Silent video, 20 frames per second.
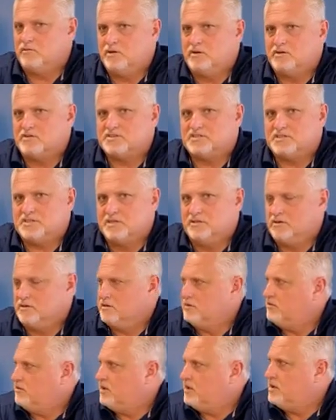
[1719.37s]
we are
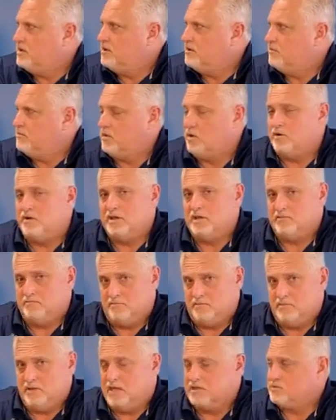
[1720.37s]
still
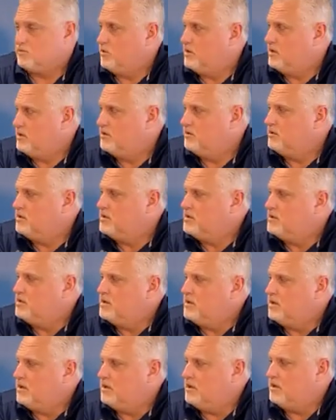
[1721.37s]
learning as well.
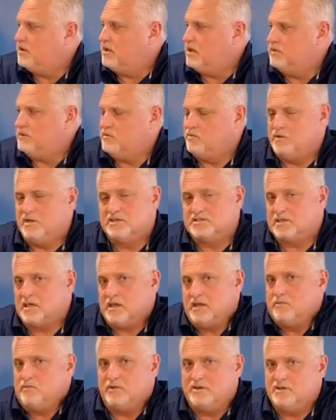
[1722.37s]
And we just
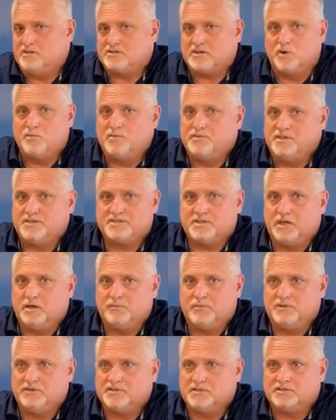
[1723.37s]
kind of want to just open this
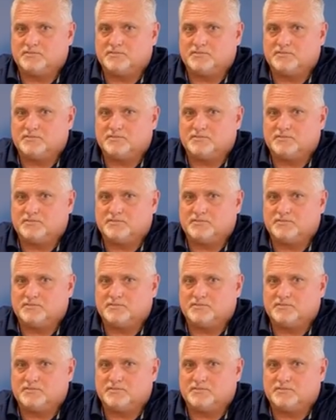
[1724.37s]
up and